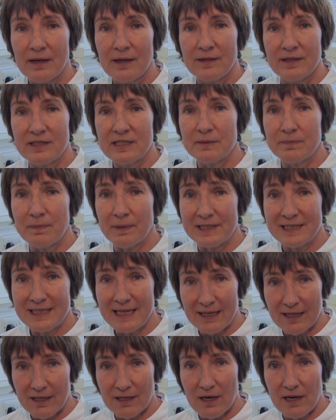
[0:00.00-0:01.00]
This is
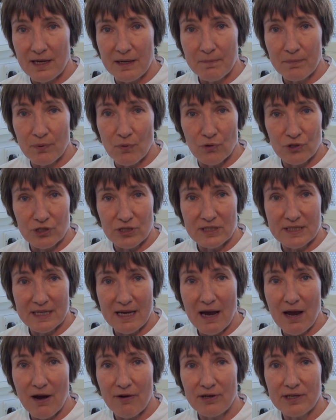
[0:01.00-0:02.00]
particularly important to
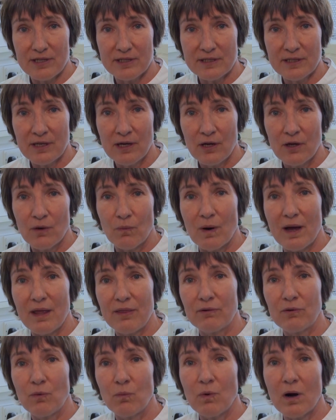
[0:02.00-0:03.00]
areas where
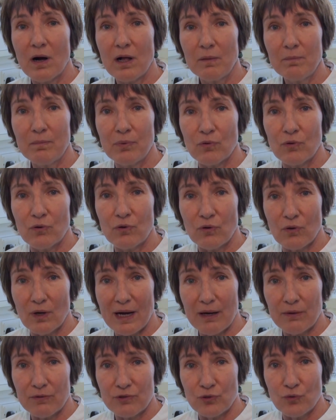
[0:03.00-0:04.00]
there are wild boar or
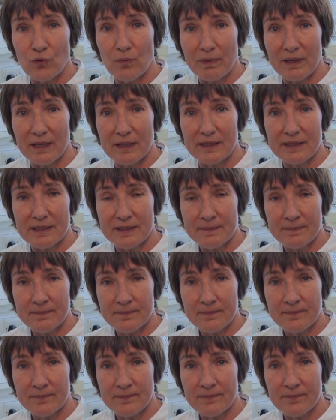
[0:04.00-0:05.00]
outdoor pigs.
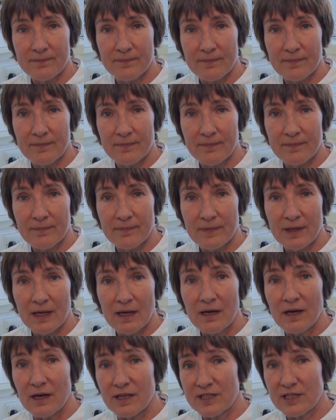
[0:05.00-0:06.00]

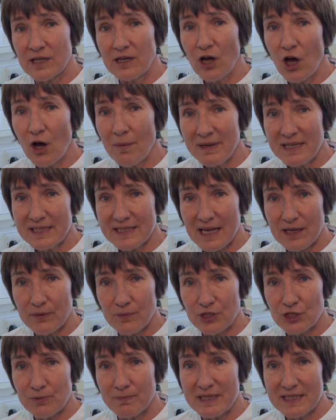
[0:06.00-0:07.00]
A salami
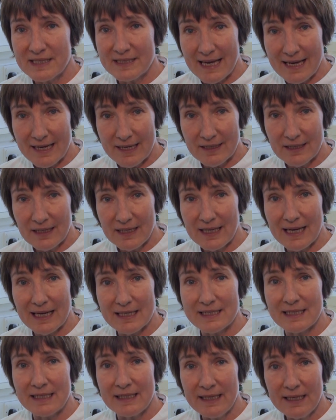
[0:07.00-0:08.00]
sandwich mistakenly
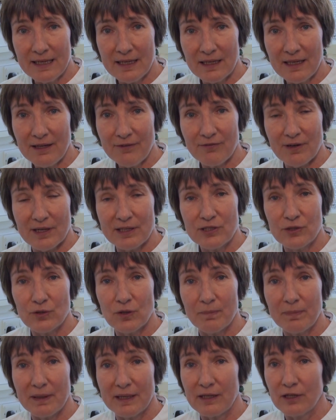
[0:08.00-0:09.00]
and illegally fed to a
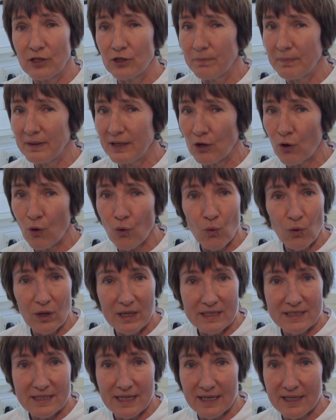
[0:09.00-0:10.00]
pig could be all
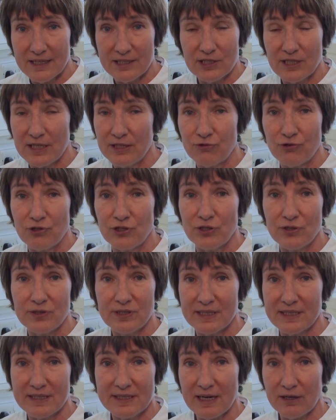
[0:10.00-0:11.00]
it takes to introduce
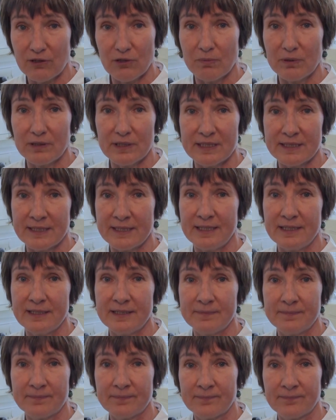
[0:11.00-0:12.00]
this terrible
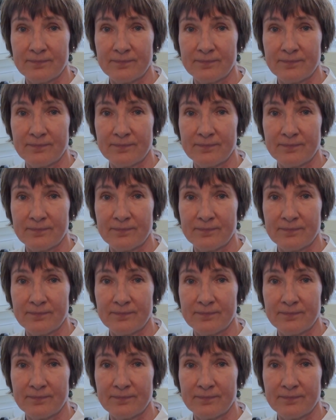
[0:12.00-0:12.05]
disease.